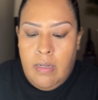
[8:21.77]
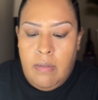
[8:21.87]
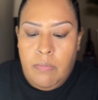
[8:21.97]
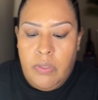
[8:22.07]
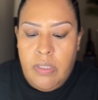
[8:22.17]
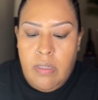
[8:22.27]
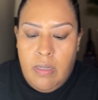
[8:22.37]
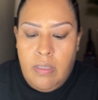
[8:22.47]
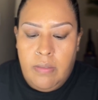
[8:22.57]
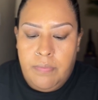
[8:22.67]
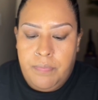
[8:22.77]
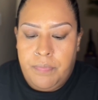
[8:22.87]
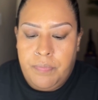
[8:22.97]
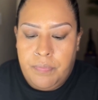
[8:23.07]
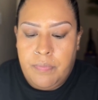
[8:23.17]
what you call it,
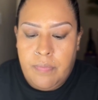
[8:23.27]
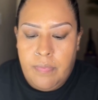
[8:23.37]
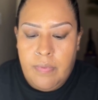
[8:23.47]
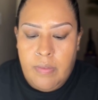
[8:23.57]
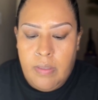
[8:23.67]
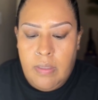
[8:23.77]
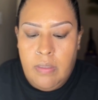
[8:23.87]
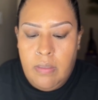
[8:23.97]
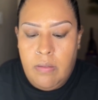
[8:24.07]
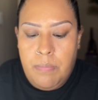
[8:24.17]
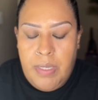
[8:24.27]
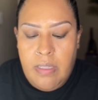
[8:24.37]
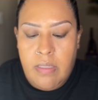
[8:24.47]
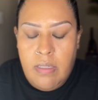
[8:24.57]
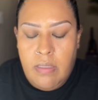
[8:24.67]
little base
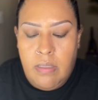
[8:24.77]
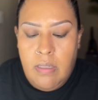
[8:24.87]
there,